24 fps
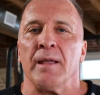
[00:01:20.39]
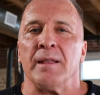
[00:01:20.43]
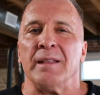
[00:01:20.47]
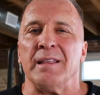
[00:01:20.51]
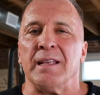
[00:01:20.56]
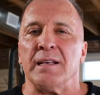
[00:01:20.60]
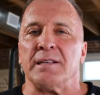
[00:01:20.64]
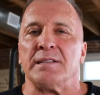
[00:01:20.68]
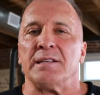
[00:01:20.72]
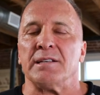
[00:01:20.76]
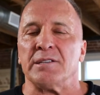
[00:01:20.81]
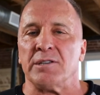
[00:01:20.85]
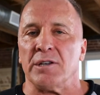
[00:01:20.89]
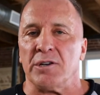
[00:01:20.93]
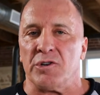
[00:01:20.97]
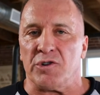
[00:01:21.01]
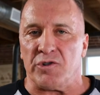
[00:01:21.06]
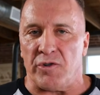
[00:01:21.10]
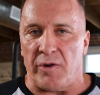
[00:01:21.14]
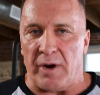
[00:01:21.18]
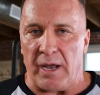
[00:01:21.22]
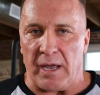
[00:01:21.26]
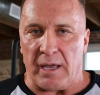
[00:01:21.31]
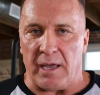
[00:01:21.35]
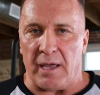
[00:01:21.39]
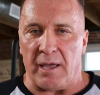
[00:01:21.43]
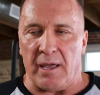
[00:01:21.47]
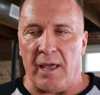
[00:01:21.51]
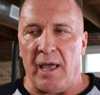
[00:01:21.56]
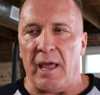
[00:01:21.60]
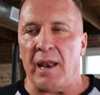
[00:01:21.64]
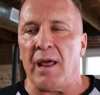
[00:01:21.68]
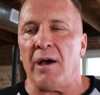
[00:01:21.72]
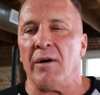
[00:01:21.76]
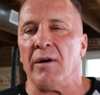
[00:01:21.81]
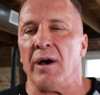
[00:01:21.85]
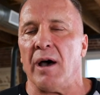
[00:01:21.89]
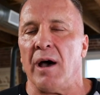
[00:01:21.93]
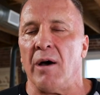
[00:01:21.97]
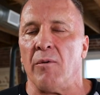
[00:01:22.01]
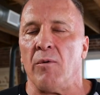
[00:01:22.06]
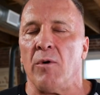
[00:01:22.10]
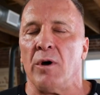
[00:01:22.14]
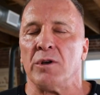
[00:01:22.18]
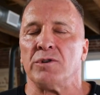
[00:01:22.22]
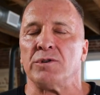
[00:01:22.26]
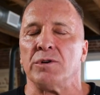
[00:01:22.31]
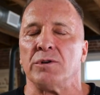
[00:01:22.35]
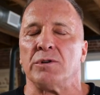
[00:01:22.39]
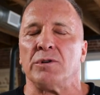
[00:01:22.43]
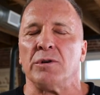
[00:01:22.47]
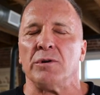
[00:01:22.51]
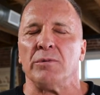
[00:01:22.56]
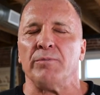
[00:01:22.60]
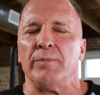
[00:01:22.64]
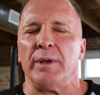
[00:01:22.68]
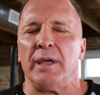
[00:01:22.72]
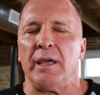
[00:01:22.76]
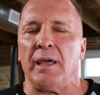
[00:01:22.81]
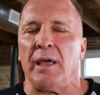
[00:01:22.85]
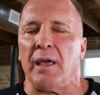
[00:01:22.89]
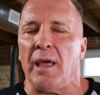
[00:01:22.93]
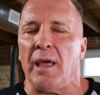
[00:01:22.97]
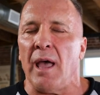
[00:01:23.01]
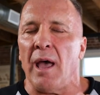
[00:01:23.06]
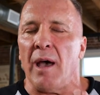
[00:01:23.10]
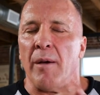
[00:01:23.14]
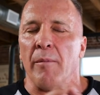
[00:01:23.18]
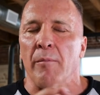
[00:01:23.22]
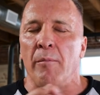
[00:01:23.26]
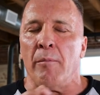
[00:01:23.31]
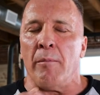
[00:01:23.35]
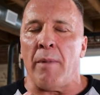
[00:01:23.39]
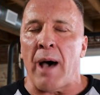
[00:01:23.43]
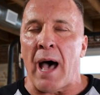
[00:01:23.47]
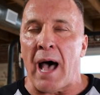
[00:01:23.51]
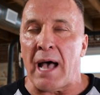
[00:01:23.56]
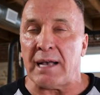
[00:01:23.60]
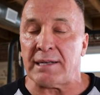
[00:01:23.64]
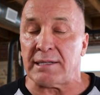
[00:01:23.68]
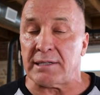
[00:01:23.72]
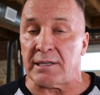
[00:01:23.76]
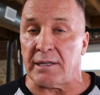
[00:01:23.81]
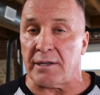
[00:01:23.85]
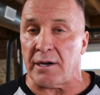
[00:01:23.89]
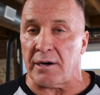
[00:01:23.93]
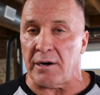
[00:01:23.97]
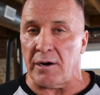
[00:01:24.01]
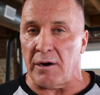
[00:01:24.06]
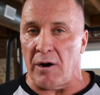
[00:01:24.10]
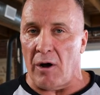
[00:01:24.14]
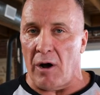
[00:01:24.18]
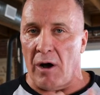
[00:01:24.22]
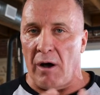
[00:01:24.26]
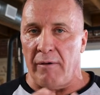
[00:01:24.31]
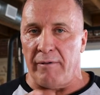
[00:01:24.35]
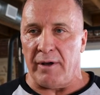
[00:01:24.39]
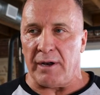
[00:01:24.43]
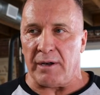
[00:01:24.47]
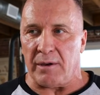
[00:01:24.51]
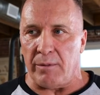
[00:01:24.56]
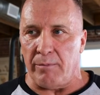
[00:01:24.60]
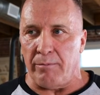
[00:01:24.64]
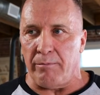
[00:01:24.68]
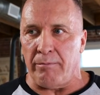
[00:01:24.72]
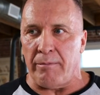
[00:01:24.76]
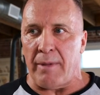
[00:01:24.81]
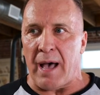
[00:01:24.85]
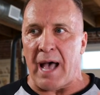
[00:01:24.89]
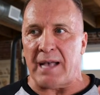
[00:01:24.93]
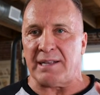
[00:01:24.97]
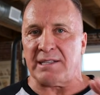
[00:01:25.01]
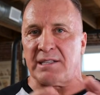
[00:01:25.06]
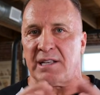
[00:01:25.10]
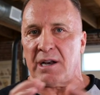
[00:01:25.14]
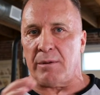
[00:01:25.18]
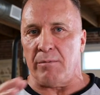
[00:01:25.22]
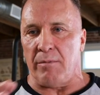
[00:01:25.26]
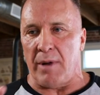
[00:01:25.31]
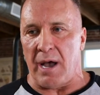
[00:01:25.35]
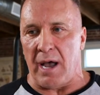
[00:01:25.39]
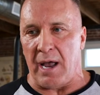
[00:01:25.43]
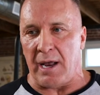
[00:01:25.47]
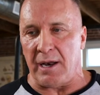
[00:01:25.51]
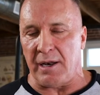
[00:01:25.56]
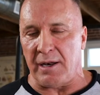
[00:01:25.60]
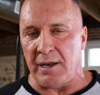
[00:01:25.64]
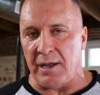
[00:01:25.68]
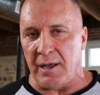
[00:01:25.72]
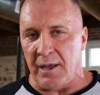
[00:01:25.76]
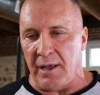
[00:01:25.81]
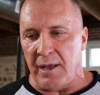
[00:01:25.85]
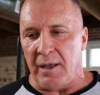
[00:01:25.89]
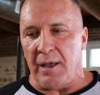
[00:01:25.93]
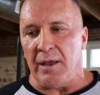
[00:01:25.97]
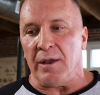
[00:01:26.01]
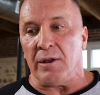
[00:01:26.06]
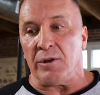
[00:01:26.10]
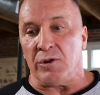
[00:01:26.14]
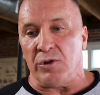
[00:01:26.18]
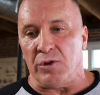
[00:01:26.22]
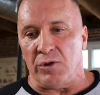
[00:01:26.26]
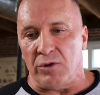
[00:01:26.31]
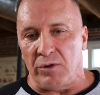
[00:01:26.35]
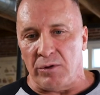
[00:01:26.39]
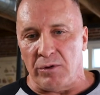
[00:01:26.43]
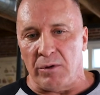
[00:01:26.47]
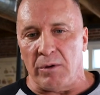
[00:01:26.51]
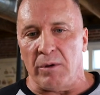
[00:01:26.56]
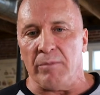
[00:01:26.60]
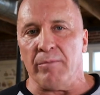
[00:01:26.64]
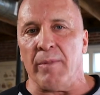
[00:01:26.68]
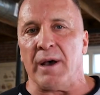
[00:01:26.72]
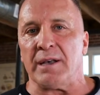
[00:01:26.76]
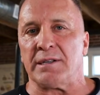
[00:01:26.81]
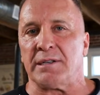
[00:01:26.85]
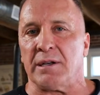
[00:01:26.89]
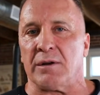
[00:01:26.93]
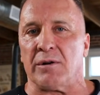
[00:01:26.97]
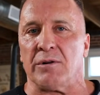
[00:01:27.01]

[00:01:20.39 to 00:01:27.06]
This is the trick, and I want you to be master of it, mastermind to muscle